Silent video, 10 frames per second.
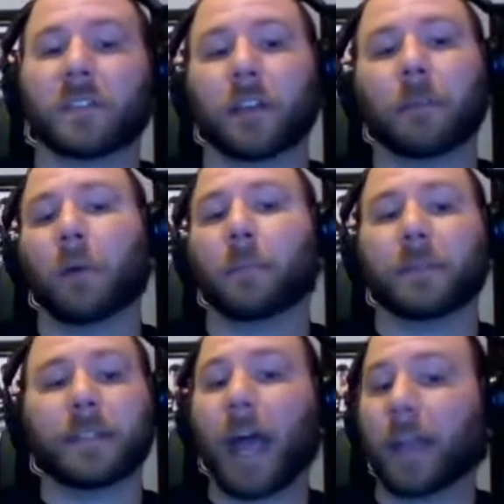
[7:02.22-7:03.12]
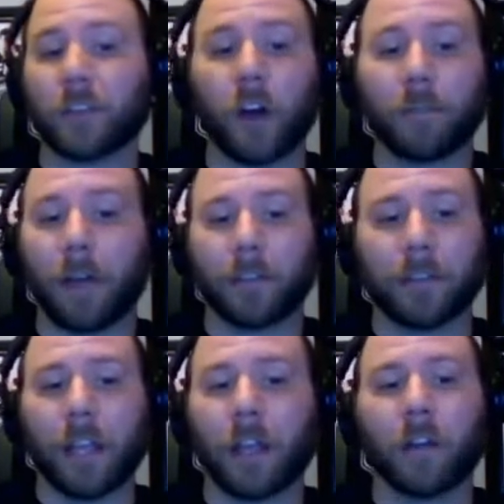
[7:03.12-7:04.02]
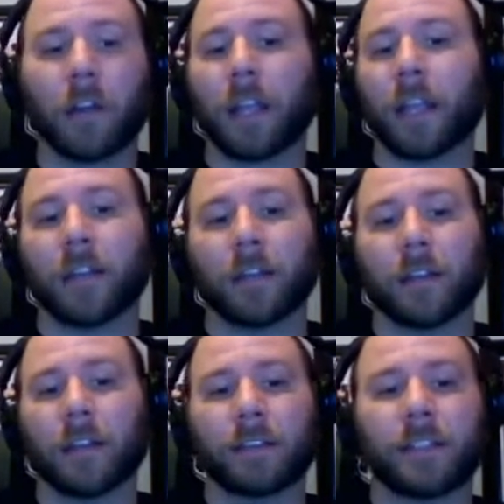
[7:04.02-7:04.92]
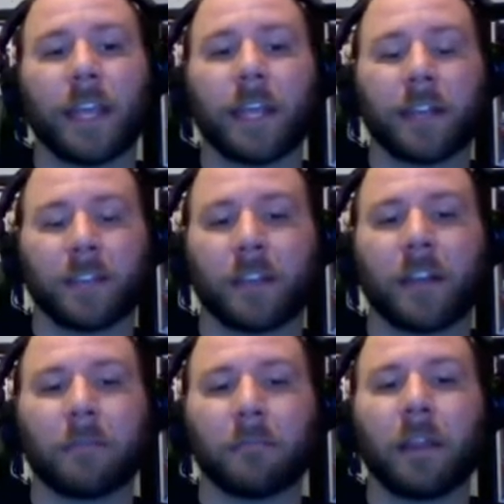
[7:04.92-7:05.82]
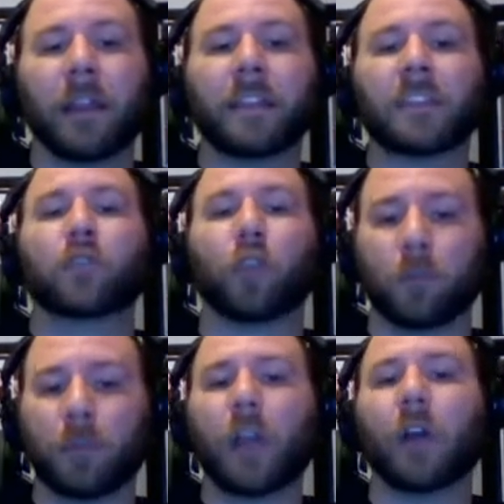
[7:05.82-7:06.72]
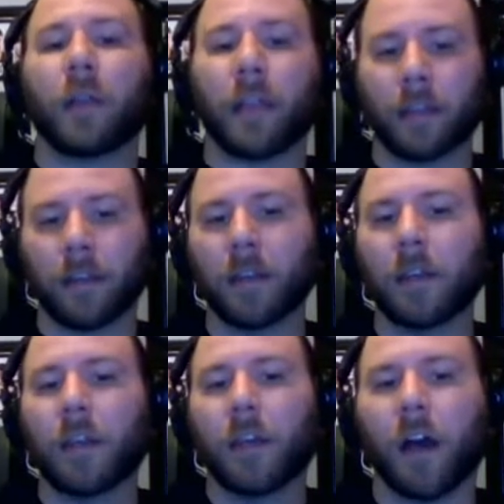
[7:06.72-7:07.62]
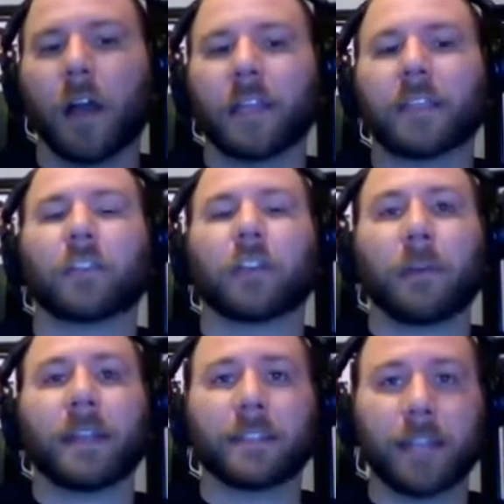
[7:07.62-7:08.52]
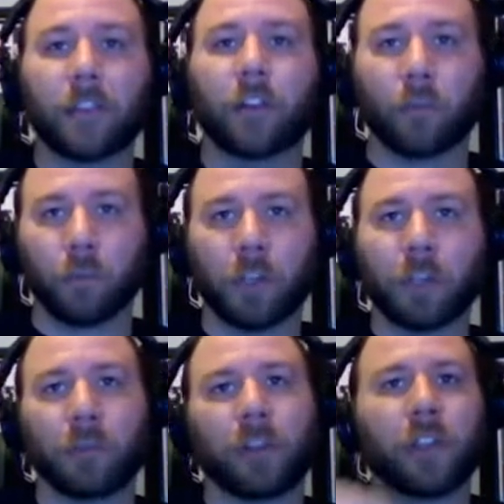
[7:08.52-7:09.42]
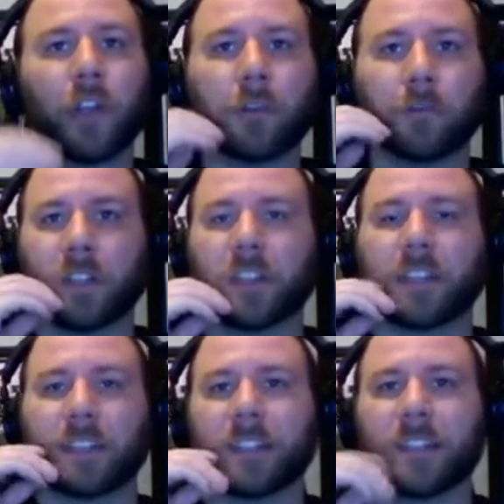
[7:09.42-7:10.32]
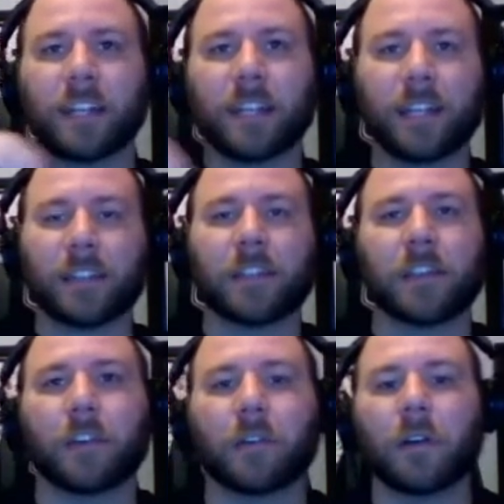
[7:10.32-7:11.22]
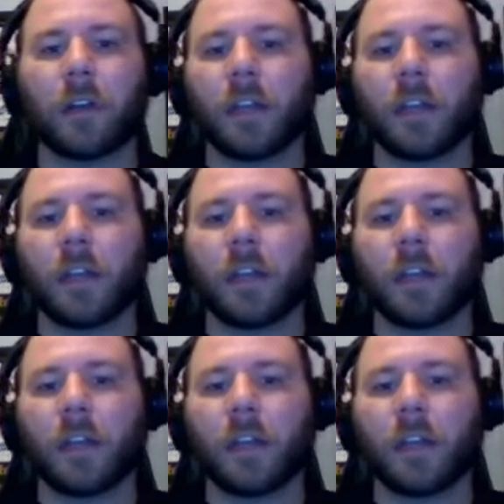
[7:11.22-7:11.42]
going to bump his ass off out there, and Sting is going to, and I think Scorpio and Ethan are going to make Sting look really, really good for the things that Sting needs to do.